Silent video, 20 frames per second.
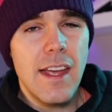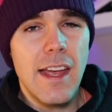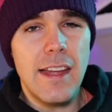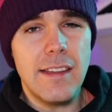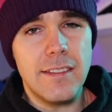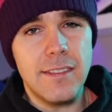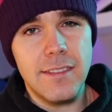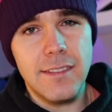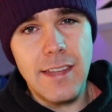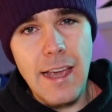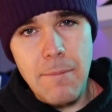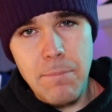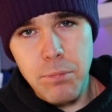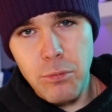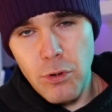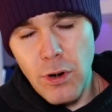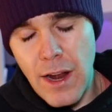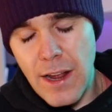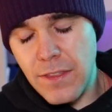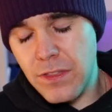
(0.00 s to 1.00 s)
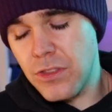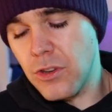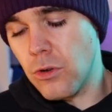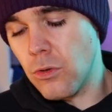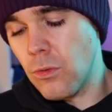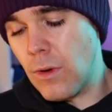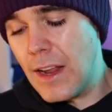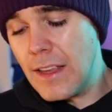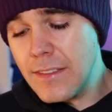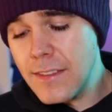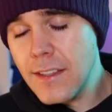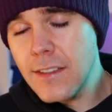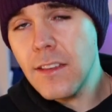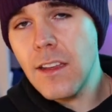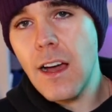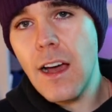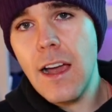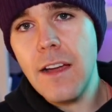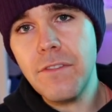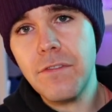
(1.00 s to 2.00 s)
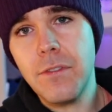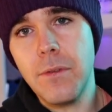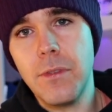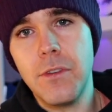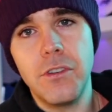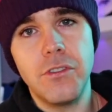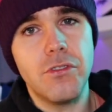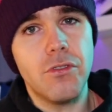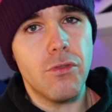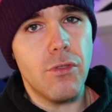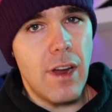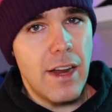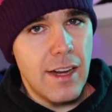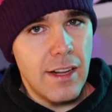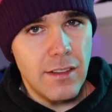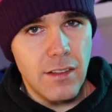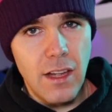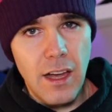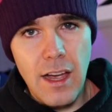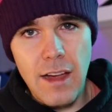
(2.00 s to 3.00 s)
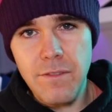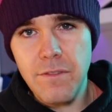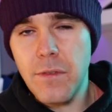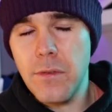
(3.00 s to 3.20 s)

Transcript: is separate their racing line from their training line,